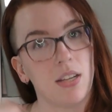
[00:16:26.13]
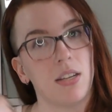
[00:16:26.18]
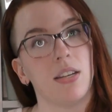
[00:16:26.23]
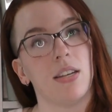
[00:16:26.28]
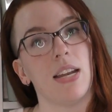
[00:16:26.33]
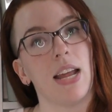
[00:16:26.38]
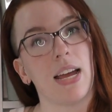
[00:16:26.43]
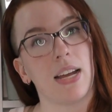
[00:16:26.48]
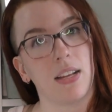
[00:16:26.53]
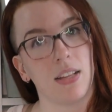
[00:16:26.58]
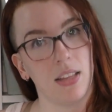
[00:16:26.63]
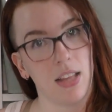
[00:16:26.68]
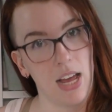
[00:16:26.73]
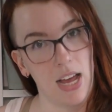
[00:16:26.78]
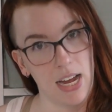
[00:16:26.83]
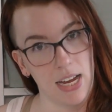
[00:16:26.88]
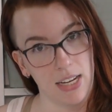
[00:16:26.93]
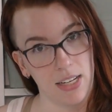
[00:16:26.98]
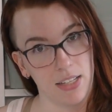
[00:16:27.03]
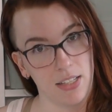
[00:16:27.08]

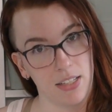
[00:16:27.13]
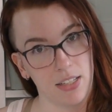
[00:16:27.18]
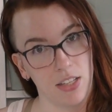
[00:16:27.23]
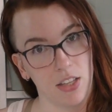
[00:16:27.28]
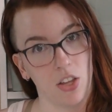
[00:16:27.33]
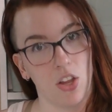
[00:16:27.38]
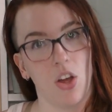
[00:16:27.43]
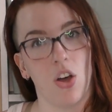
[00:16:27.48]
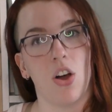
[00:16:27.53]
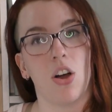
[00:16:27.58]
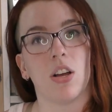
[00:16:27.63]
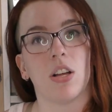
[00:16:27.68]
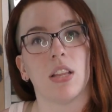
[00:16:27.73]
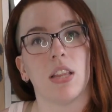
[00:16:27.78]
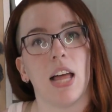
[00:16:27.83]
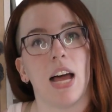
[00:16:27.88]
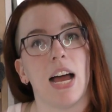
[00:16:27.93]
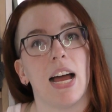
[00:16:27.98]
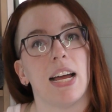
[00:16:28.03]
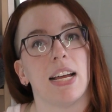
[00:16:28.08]
Necklines, long
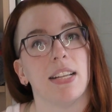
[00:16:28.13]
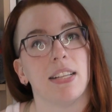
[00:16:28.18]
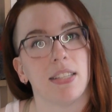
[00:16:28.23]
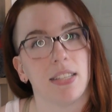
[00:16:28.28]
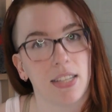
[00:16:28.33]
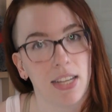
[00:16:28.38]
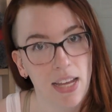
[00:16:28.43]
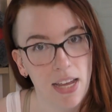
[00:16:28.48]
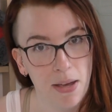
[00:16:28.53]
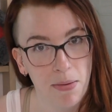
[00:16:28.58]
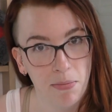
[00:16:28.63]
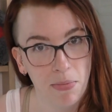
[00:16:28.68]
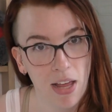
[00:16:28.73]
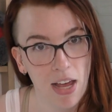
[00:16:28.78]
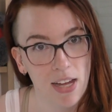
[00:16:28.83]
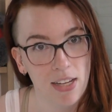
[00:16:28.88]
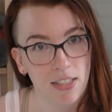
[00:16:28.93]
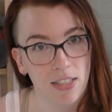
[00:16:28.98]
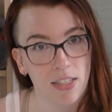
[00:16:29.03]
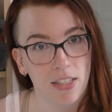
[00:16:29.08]
lines,
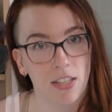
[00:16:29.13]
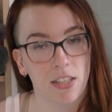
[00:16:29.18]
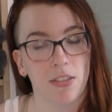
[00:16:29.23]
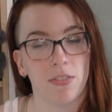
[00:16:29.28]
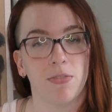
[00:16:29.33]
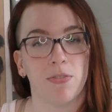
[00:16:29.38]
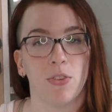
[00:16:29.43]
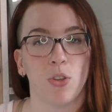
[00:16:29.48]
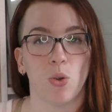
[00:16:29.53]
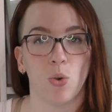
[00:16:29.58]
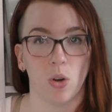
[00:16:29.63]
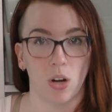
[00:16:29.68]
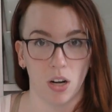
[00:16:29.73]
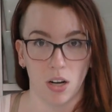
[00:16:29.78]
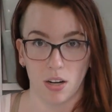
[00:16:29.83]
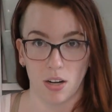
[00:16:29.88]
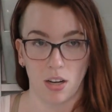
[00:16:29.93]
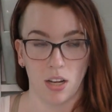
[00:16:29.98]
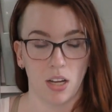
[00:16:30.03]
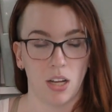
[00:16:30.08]
hemlines to the floor.
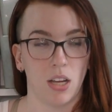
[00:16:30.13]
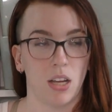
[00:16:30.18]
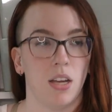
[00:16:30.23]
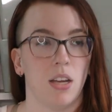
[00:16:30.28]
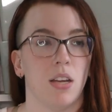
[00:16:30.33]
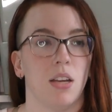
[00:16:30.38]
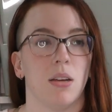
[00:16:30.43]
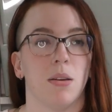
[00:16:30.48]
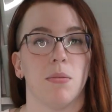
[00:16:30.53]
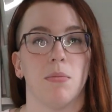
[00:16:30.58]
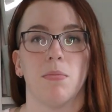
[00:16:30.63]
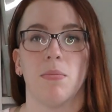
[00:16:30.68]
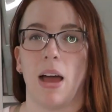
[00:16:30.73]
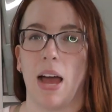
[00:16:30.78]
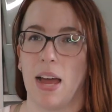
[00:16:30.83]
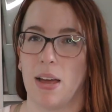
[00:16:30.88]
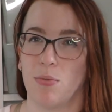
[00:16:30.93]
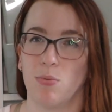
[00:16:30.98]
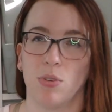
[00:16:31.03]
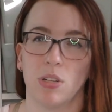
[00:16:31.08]

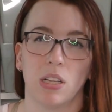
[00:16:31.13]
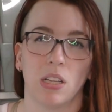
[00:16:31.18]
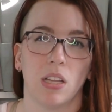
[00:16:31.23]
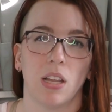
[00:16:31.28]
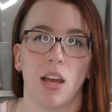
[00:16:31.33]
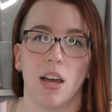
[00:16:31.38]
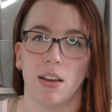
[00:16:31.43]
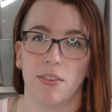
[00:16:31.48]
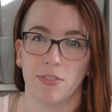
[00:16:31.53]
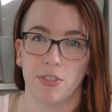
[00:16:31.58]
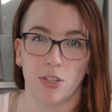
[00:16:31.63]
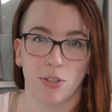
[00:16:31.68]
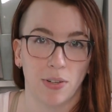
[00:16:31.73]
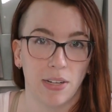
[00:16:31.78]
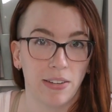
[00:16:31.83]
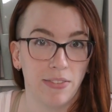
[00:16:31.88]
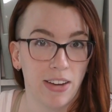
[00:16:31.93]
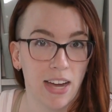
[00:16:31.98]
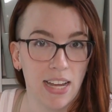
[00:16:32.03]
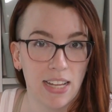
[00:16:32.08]
I would love to
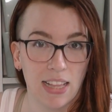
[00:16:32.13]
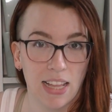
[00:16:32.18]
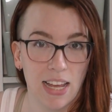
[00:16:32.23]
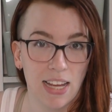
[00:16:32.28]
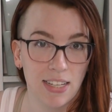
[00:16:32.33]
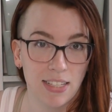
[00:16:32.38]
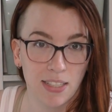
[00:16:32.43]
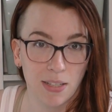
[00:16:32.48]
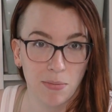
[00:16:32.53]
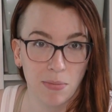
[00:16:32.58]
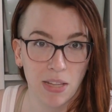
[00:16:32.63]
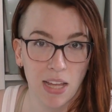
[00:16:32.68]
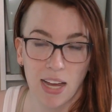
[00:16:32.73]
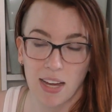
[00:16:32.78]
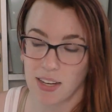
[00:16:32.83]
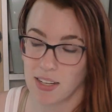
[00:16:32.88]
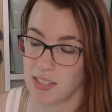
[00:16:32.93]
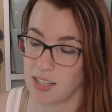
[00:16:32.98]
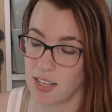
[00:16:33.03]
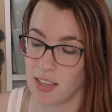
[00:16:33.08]
revitalize some of that
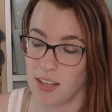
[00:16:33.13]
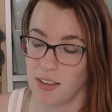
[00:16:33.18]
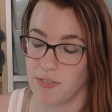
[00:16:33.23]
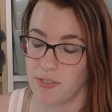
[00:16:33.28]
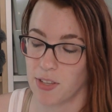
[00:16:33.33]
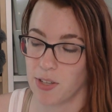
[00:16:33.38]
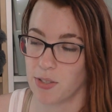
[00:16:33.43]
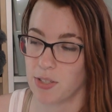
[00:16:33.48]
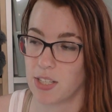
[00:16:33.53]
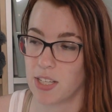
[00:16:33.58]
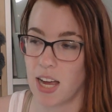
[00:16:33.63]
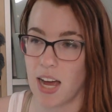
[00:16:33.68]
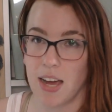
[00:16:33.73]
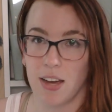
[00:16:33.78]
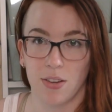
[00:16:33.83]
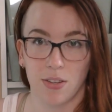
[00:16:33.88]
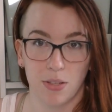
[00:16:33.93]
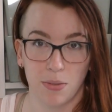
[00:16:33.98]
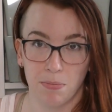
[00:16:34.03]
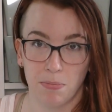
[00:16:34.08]
because I love those
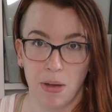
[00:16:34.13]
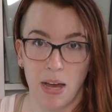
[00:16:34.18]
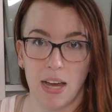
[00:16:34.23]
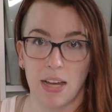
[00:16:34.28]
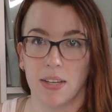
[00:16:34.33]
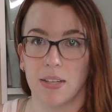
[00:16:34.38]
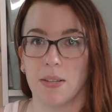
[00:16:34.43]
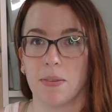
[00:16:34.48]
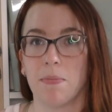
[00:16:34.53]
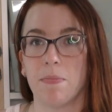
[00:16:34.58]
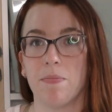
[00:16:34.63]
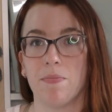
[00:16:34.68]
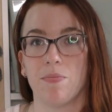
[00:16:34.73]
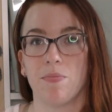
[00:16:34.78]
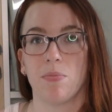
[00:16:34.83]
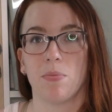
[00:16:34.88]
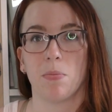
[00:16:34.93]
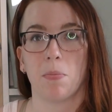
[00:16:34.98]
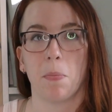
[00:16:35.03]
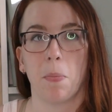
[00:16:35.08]
styles. But
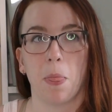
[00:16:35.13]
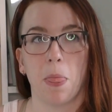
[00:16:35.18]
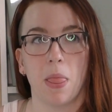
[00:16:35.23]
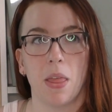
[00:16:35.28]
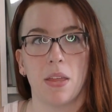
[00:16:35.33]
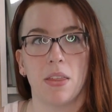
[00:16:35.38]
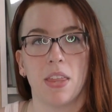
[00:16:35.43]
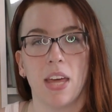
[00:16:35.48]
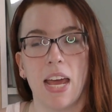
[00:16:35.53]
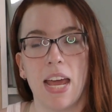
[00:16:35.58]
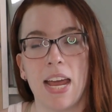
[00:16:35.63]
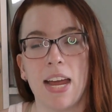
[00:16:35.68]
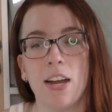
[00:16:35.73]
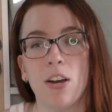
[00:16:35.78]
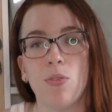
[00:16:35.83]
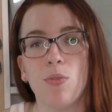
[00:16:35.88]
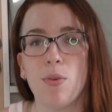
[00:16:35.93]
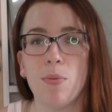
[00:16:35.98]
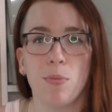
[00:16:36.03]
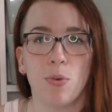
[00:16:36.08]
the
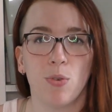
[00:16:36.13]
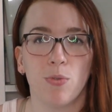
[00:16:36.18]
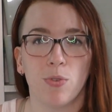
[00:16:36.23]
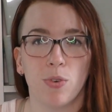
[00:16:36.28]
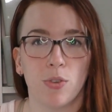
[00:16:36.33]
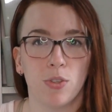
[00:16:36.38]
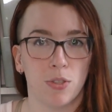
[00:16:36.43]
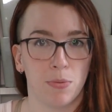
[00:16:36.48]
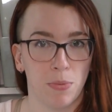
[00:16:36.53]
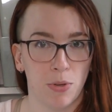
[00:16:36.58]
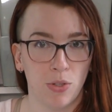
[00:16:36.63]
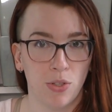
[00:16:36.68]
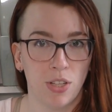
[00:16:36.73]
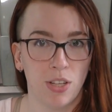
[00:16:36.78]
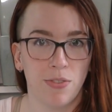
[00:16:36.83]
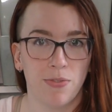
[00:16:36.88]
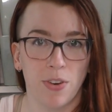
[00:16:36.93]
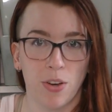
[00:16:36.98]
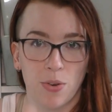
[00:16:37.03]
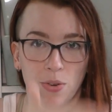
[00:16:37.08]
hair removal is
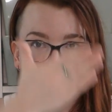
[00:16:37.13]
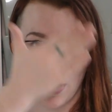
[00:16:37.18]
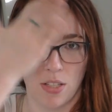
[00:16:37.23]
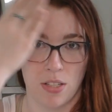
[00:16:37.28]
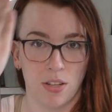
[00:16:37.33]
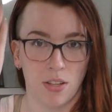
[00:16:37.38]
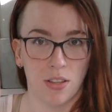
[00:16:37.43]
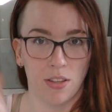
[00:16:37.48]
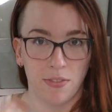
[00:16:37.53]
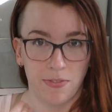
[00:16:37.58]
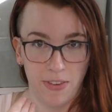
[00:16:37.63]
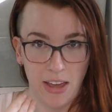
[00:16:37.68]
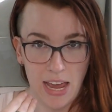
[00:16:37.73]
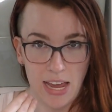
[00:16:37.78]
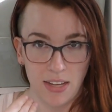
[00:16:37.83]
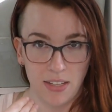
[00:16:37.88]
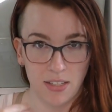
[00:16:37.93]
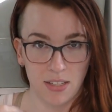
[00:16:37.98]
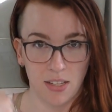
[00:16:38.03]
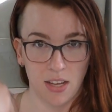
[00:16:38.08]
mostly focused on the
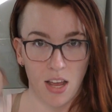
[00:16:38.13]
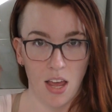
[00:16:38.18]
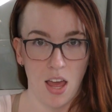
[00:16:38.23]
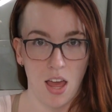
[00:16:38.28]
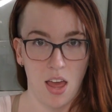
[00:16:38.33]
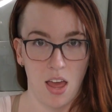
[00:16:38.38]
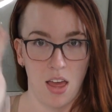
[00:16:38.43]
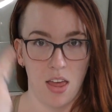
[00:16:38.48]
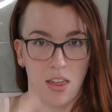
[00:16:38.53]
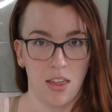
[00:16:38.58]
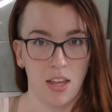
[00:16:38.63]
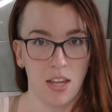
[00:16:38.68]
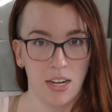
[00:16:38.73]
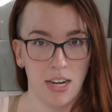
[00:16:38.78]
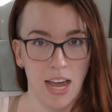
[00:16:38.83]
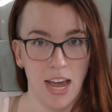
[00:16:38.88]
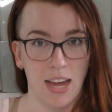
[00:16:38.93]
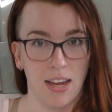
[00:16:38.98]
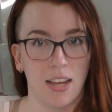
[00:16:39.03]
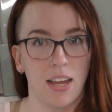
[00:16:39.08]
face, the
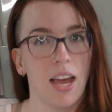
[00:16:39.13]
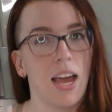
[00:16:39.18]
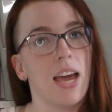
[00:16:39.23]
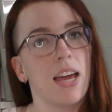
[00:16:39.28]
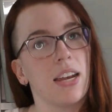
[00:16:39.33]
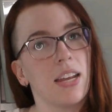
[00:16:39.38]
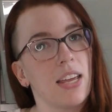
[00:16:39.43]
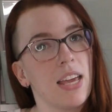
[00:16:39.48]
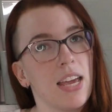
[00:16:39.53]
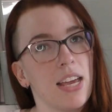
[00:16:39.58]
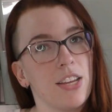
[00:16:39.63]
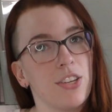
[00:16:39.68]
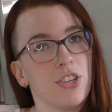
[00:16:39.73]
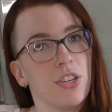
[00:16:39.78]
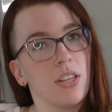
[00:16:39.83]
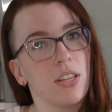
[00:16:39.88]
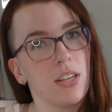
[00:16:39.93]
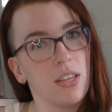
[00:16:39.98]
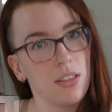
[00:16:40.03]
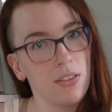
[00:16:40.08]
neck, and
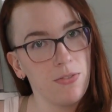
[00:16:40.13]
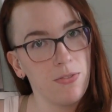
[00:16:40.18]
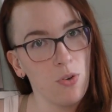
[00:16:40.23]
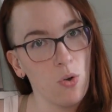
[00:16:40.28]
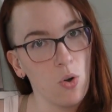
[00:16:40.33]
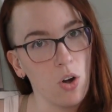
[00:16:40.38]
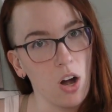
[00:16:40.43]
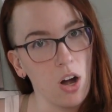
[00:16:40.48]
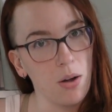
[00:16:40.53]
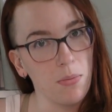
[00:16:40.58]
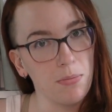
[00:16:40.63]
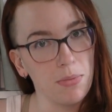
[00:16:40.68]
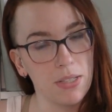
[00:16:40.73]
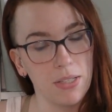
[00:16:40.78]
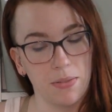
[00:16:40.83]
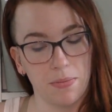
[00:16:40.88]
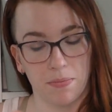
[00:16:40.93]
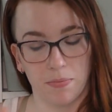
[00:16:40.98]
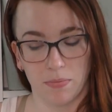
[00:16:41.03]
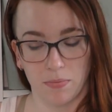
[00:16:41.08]
occasionally the
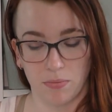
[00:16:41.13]
forearms.